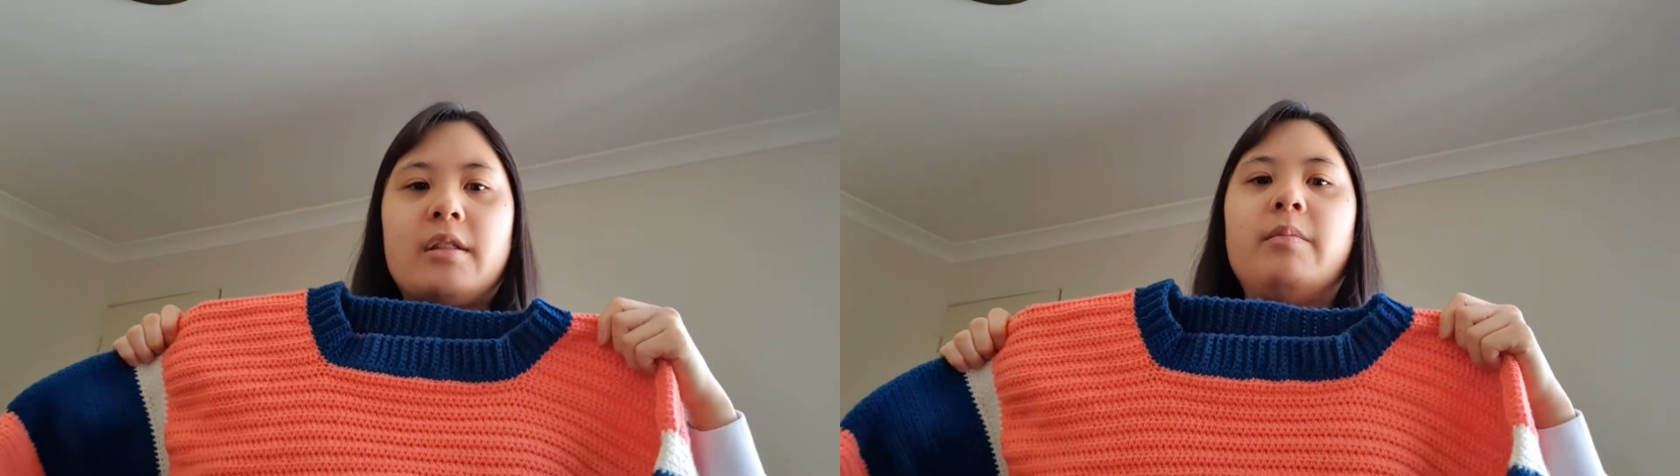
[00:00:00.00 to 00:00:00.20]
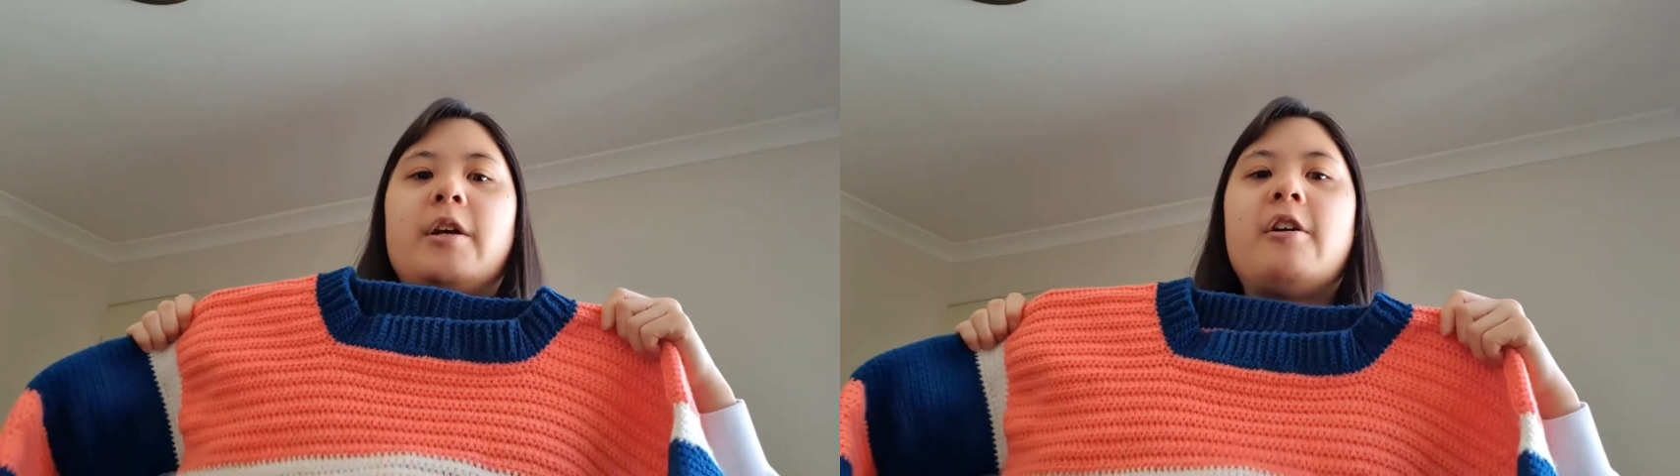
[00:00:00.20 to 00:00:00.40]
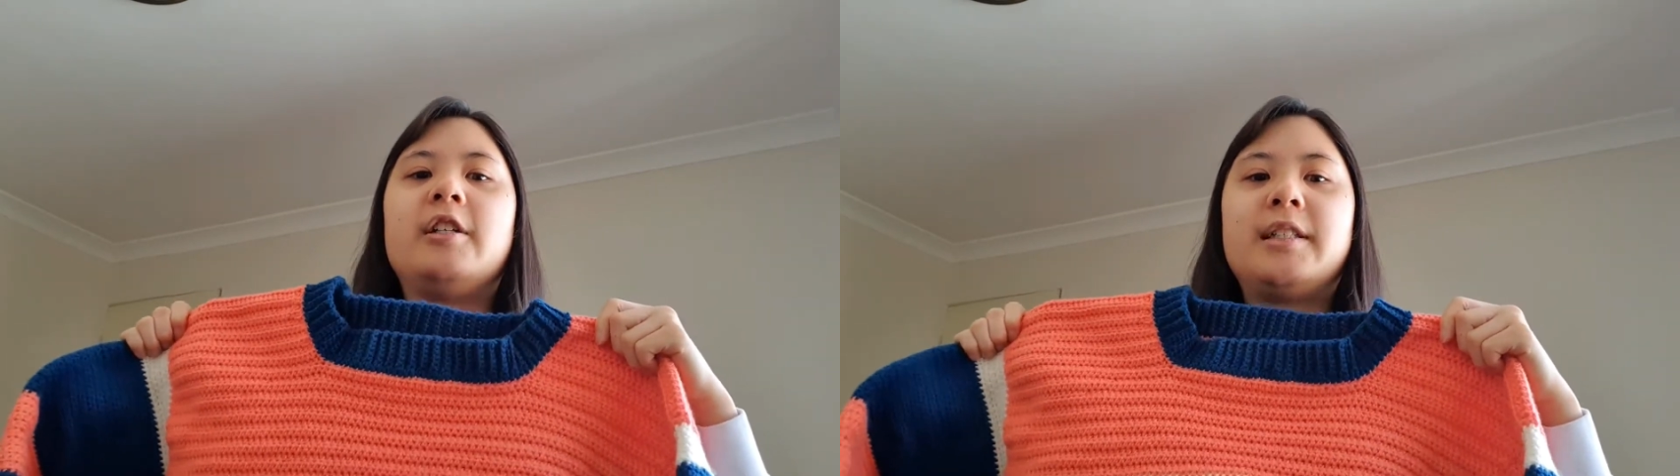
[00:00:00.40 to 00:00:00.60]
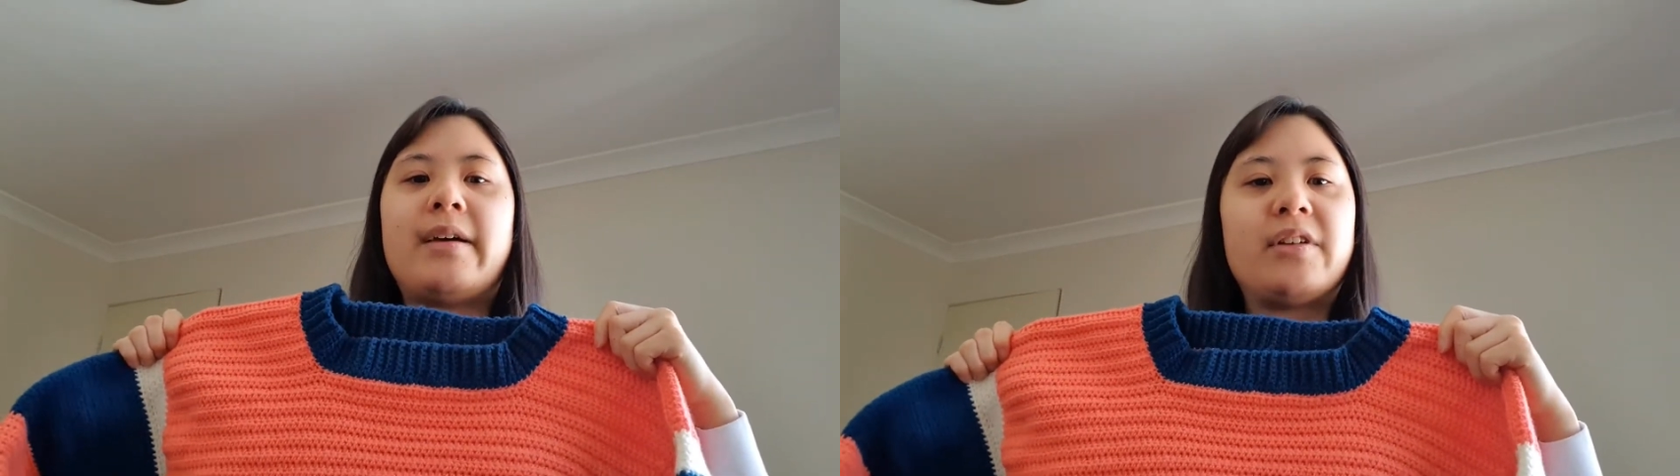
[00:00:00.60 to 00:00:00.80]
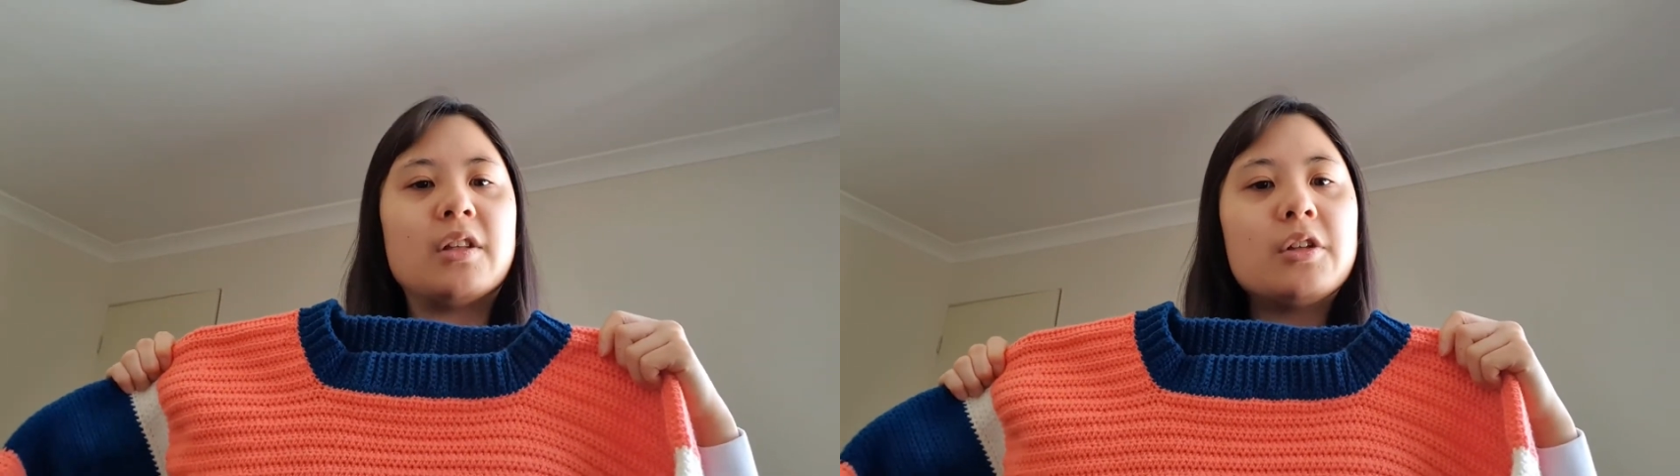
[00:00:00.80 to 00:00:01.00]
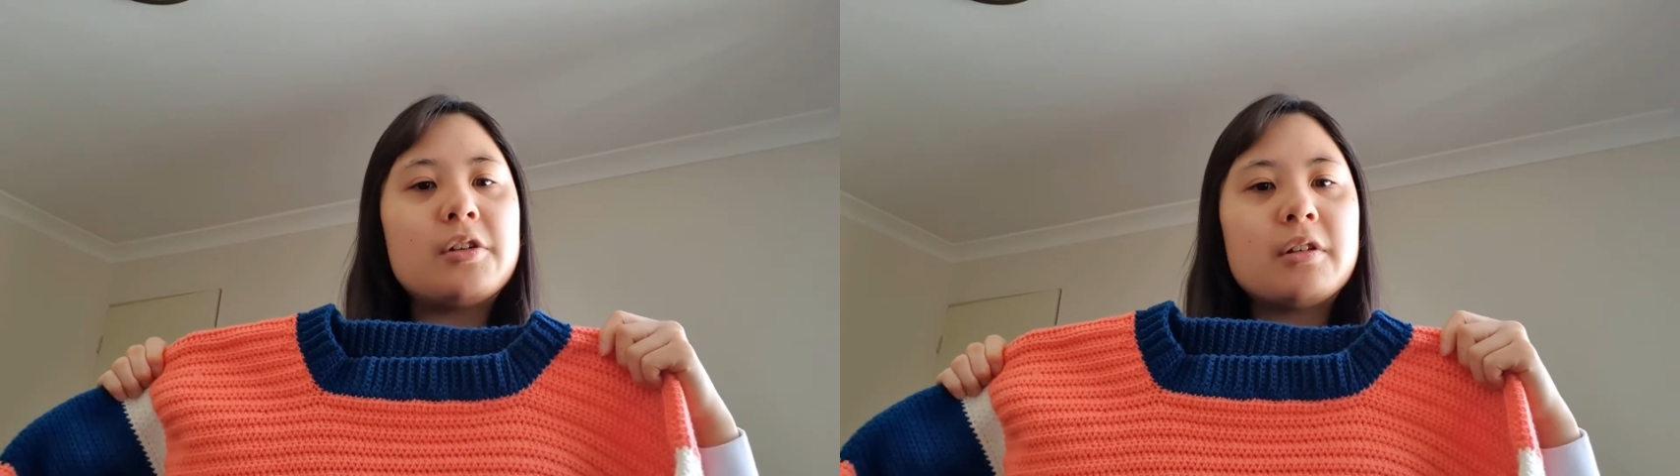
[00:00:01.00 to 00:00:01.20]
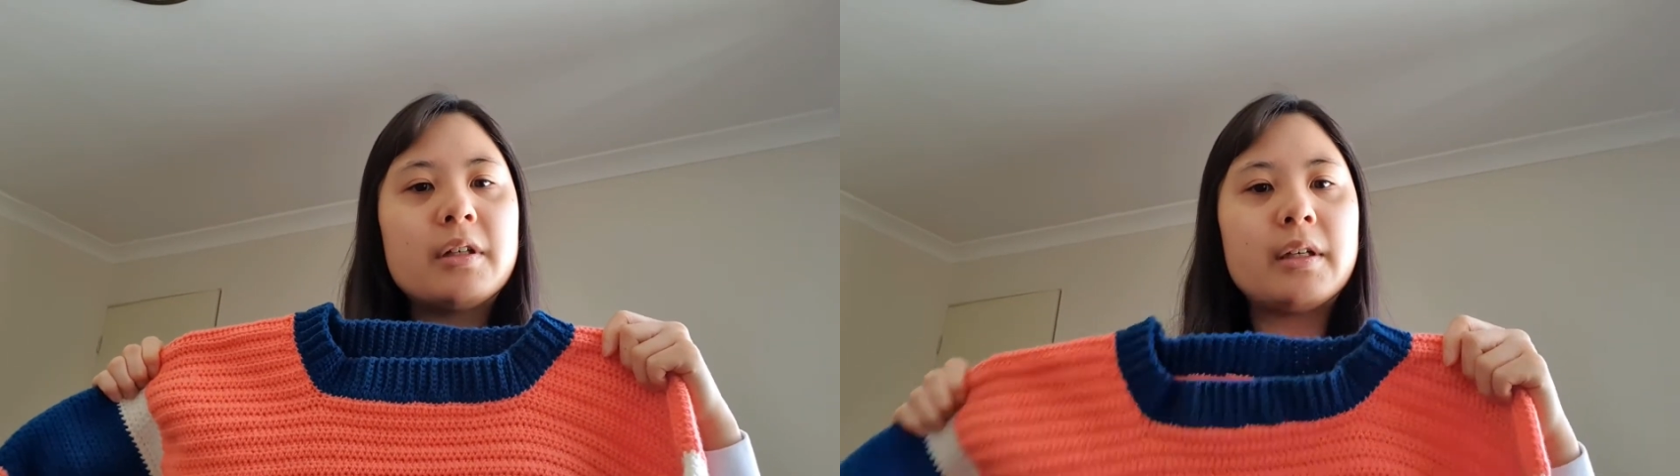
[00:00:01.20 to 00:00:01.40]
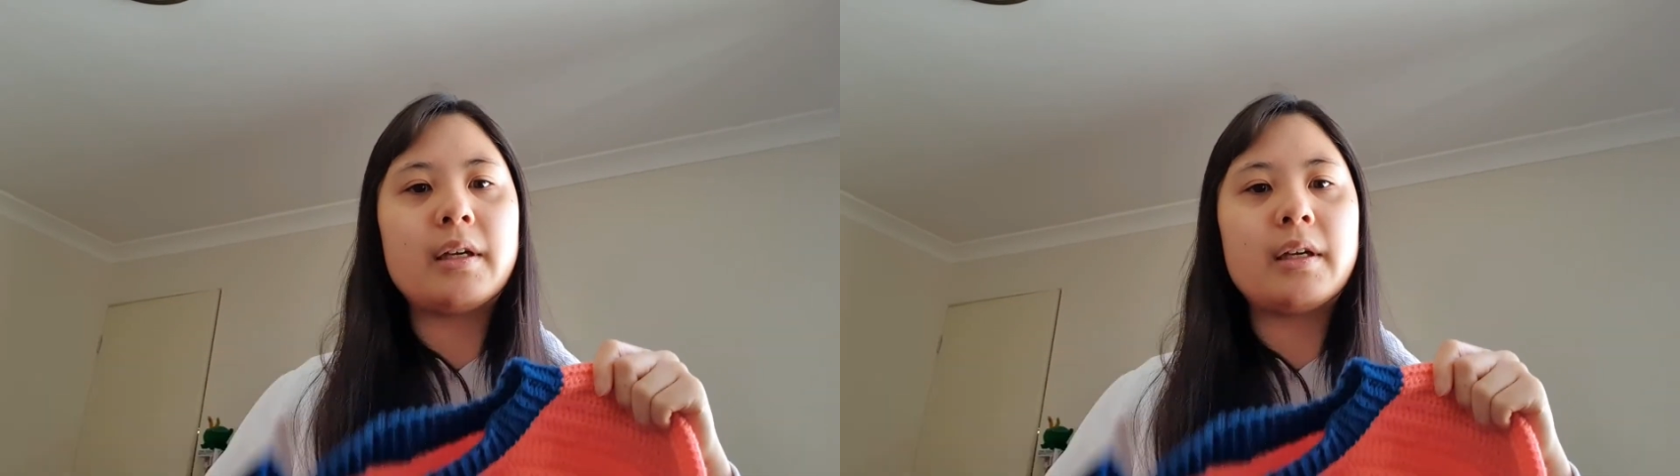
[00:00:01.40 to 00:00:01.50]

mirror and just having a look.